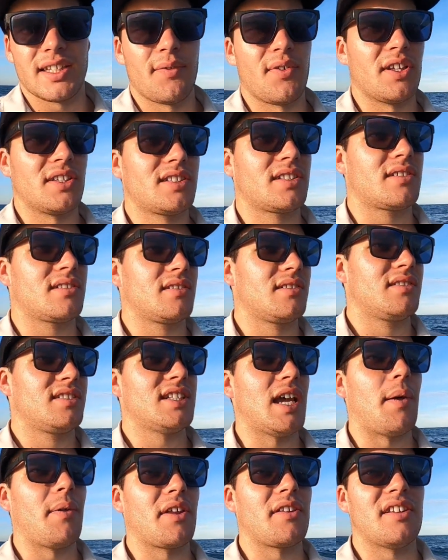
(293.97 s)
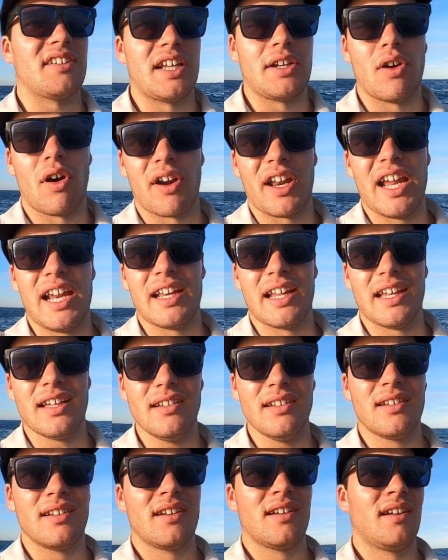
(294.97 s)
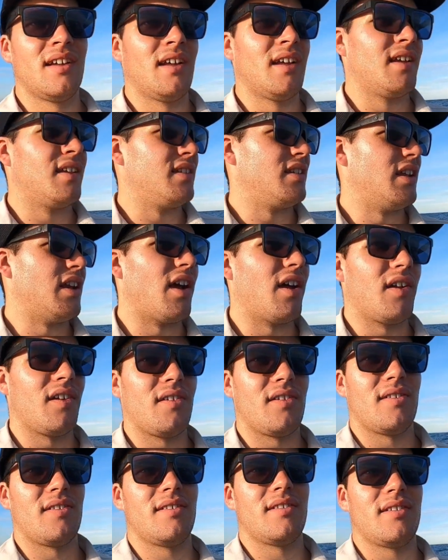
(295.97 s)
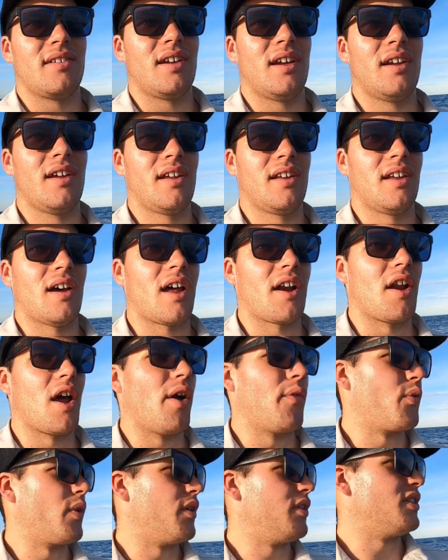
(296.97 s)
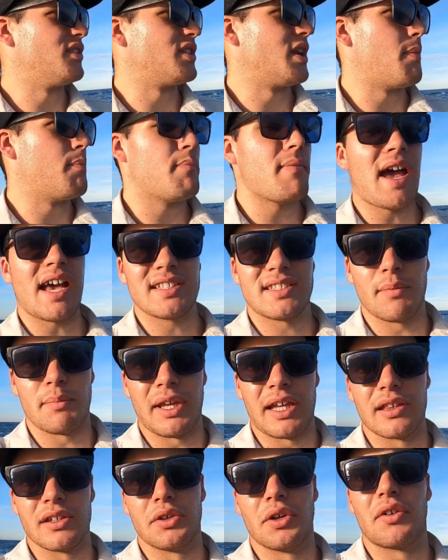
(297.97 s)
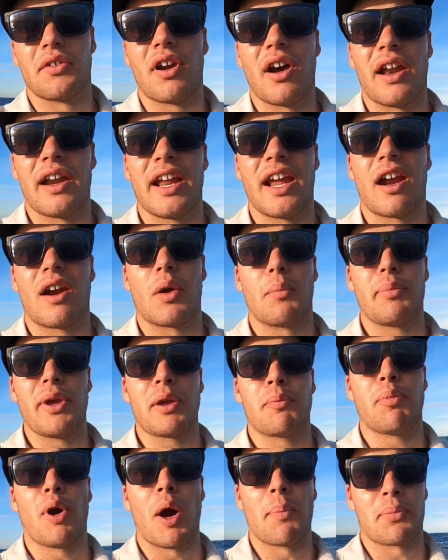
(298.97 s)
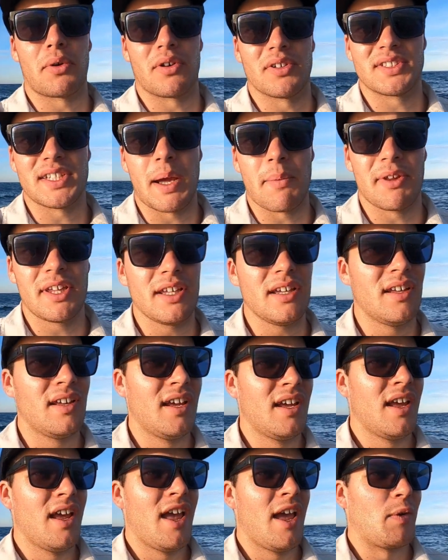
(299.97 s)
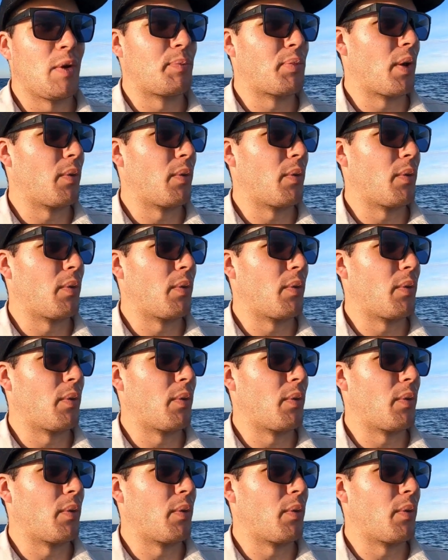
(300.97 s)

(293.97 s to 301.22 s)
If it's something that they're not eating, you know, I don't know, if we're using a massive big lure right now or a big popper or something, we